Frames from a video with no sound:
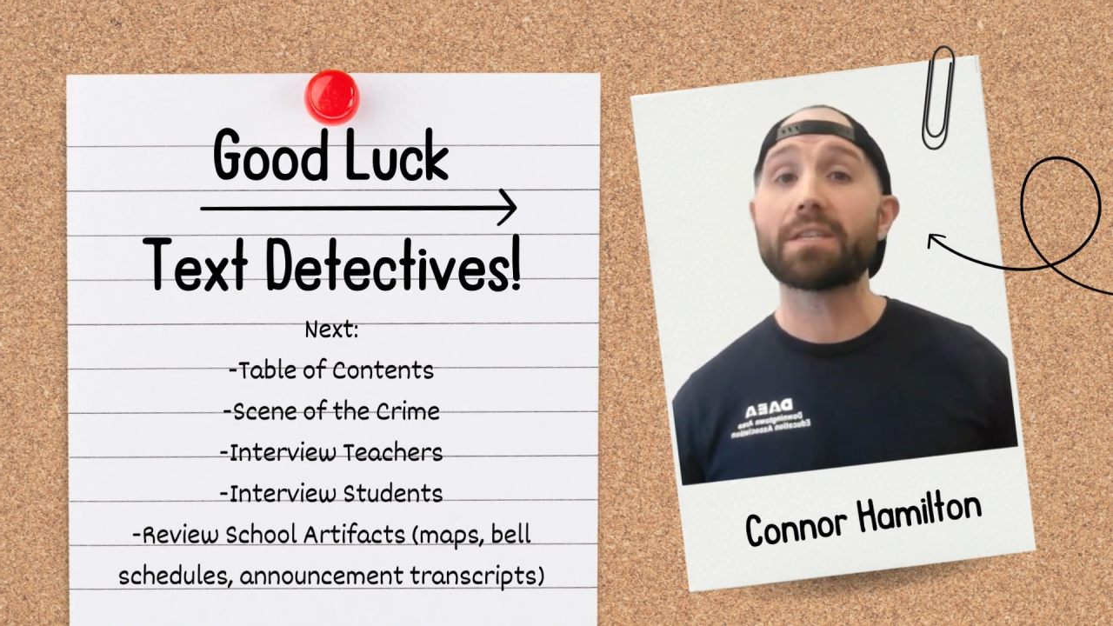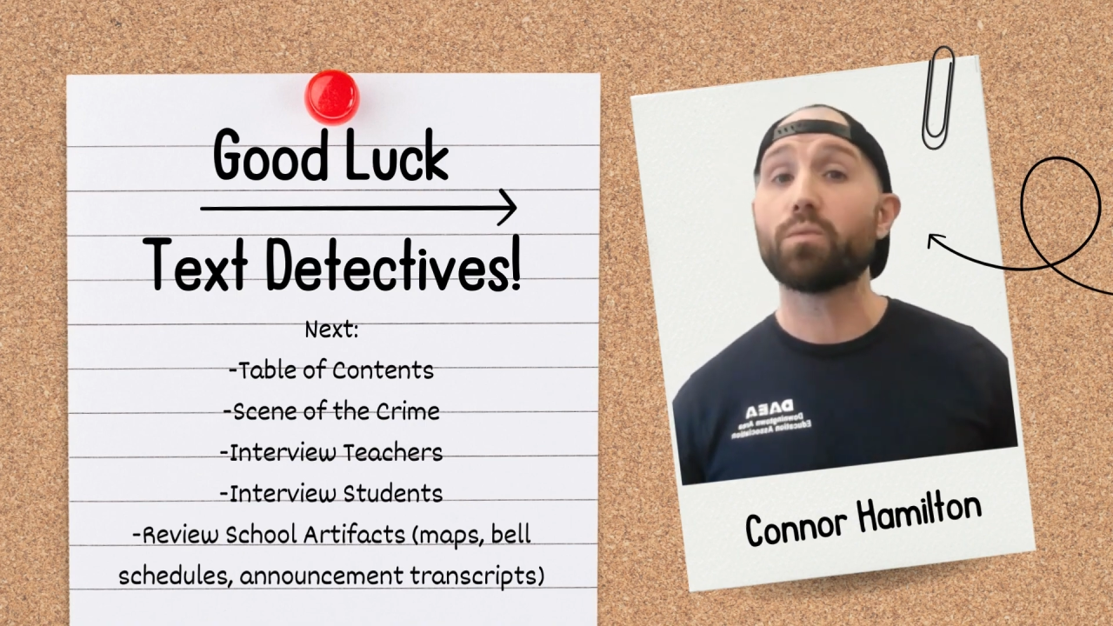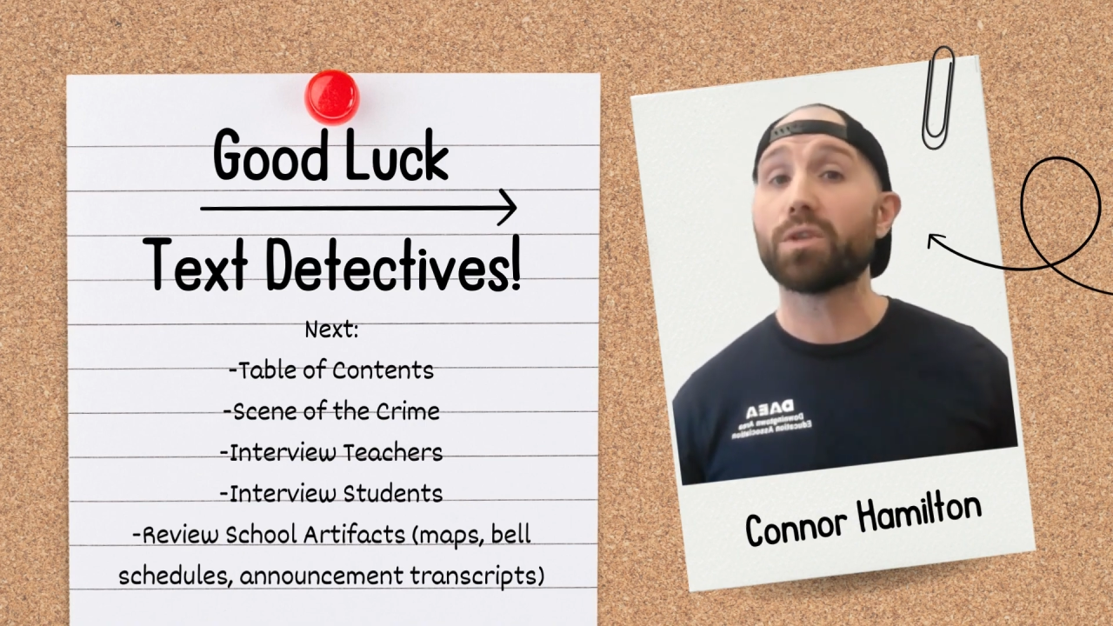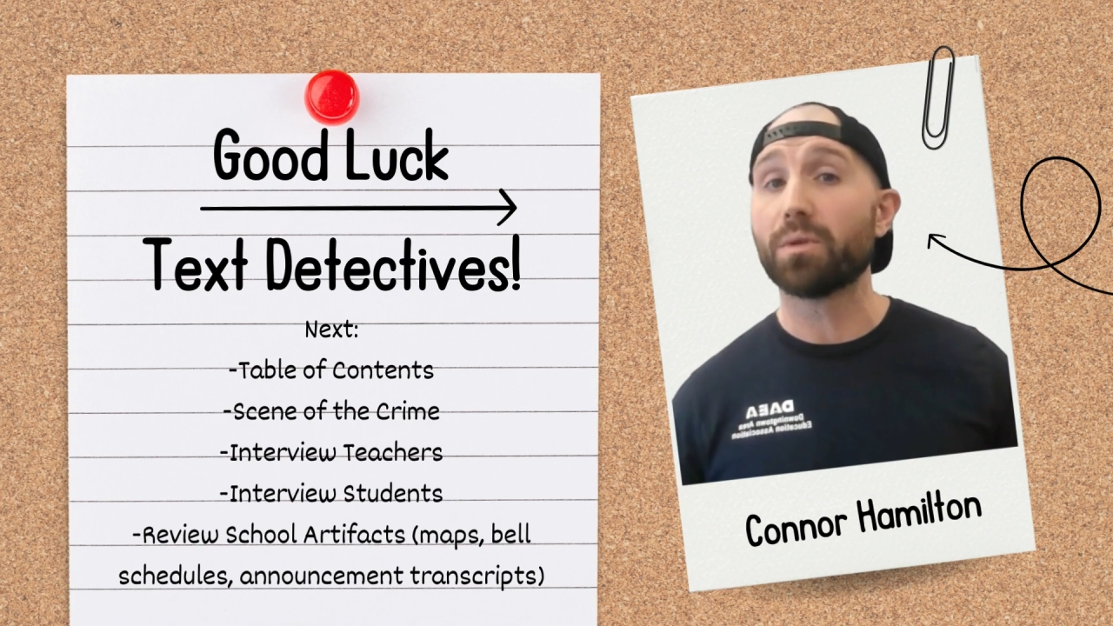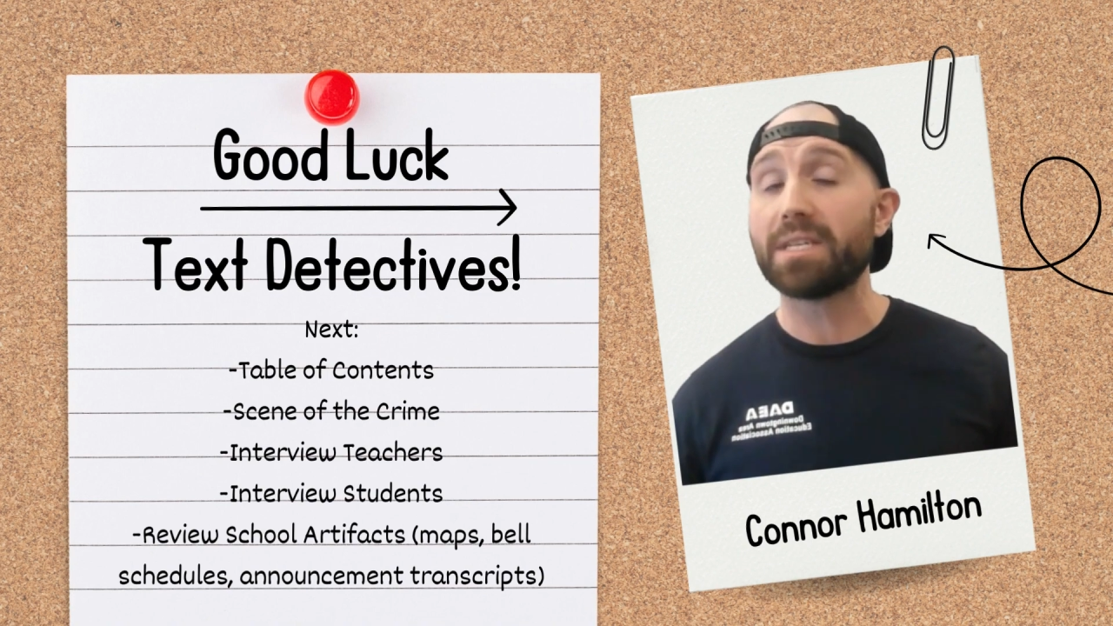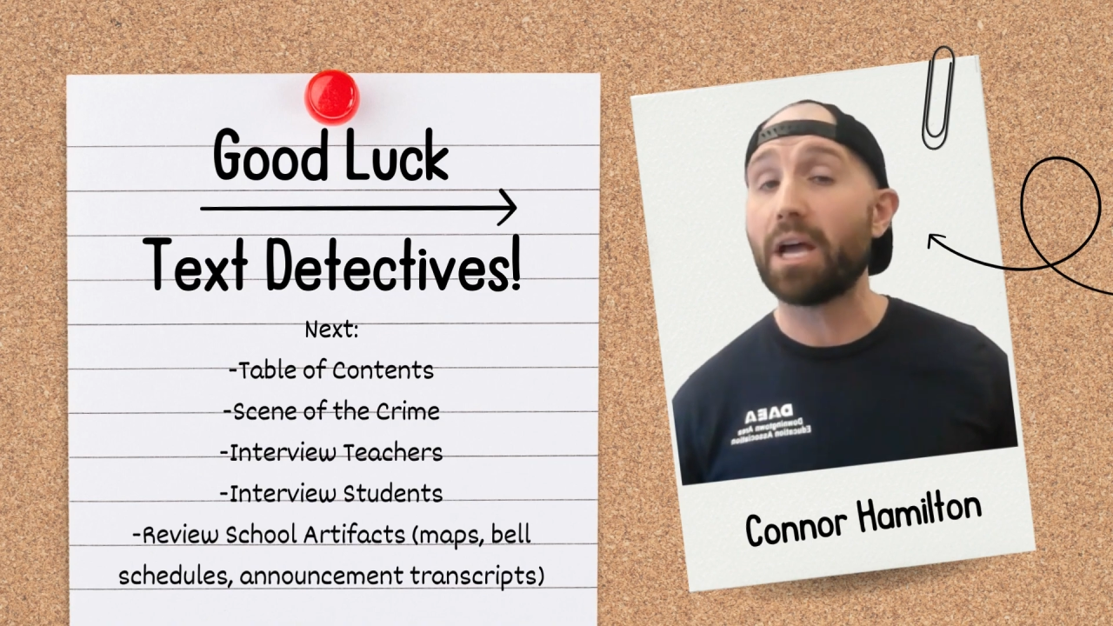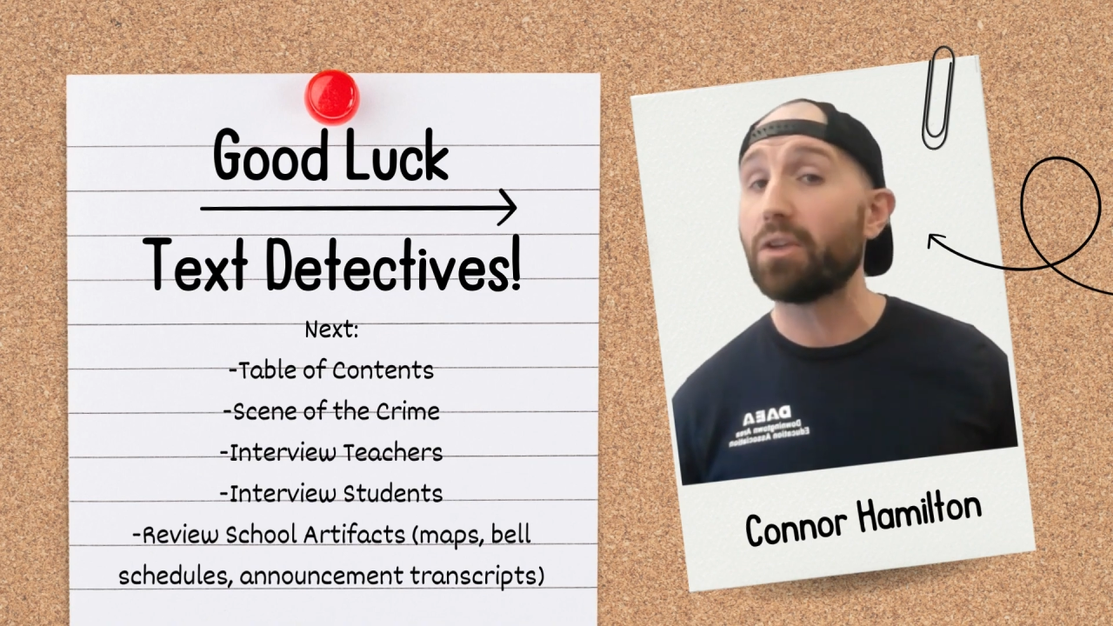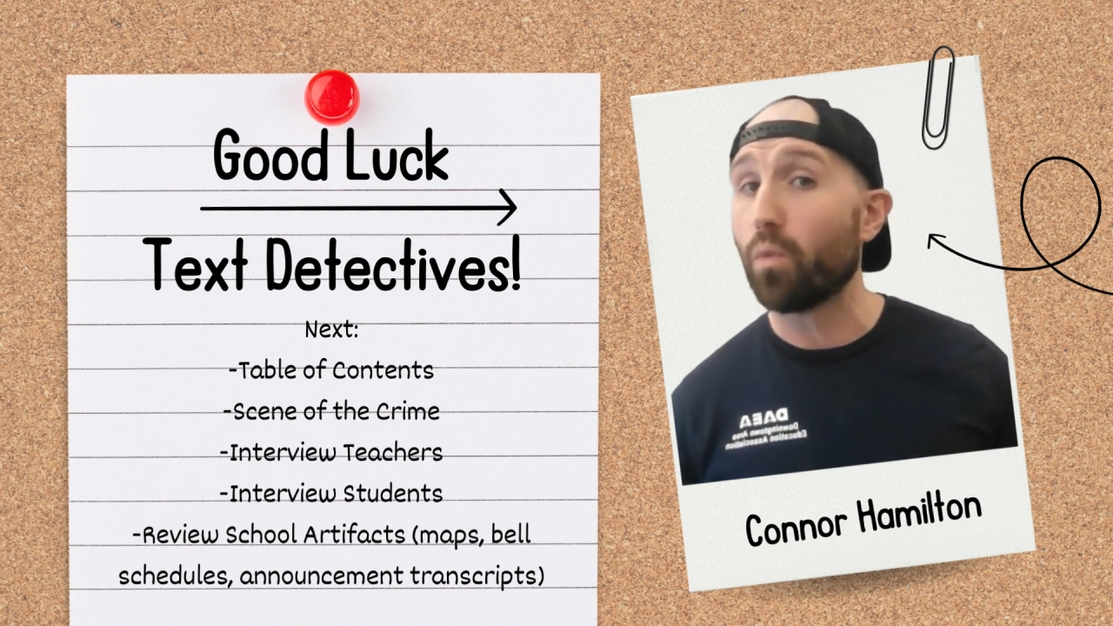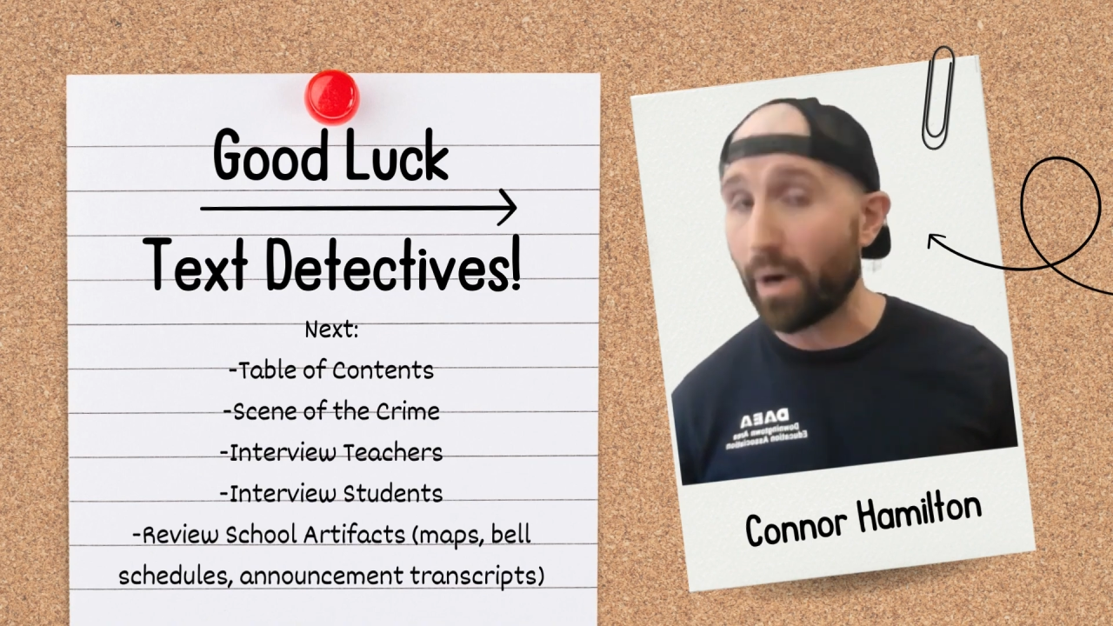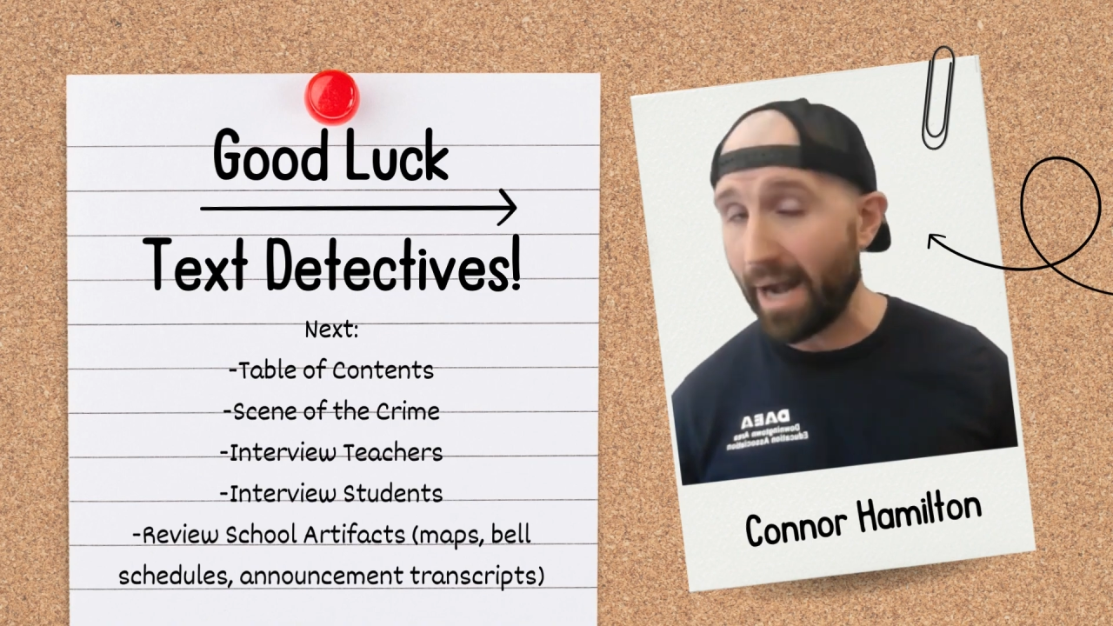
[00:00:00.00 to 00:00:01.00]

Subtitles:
which will tell you what